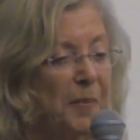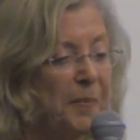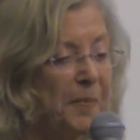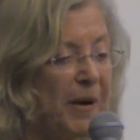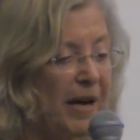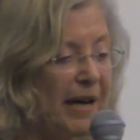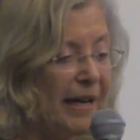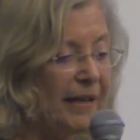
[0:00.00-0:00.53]

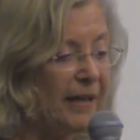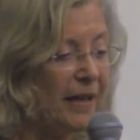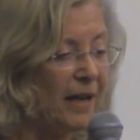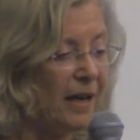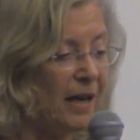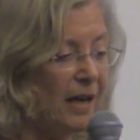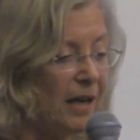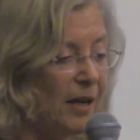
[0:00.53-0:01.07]
But
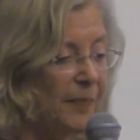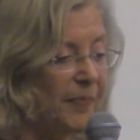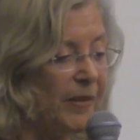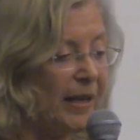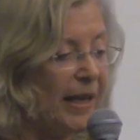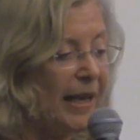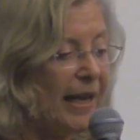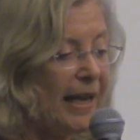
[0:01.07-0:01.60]
um,
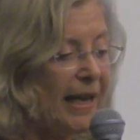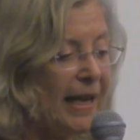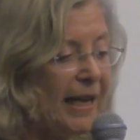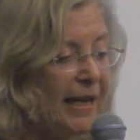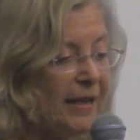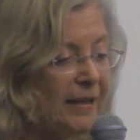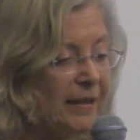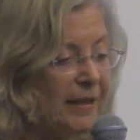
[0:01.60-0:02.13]

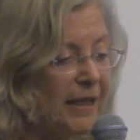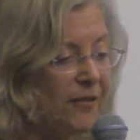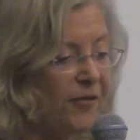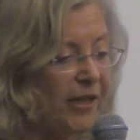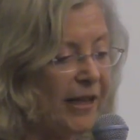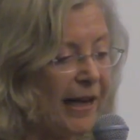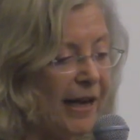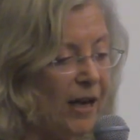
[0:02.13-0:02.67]
he's
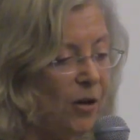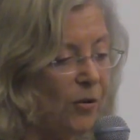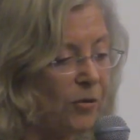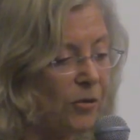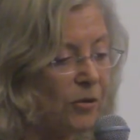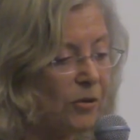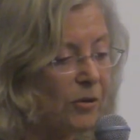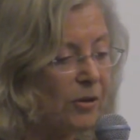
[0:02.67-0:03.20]
leaving
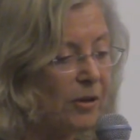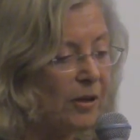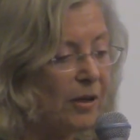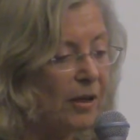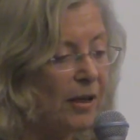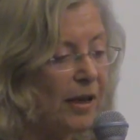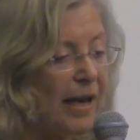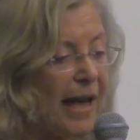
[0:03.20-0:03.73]
out
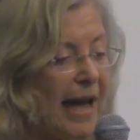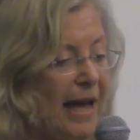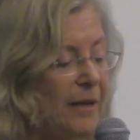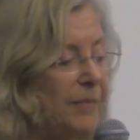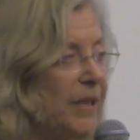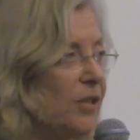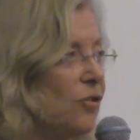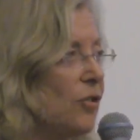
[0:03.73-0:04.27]
at
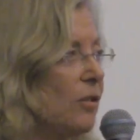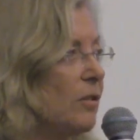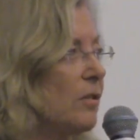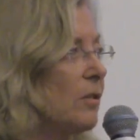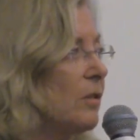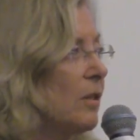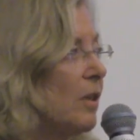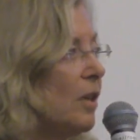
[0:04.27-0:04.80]

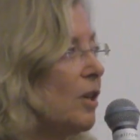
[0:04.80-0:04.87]
mentions.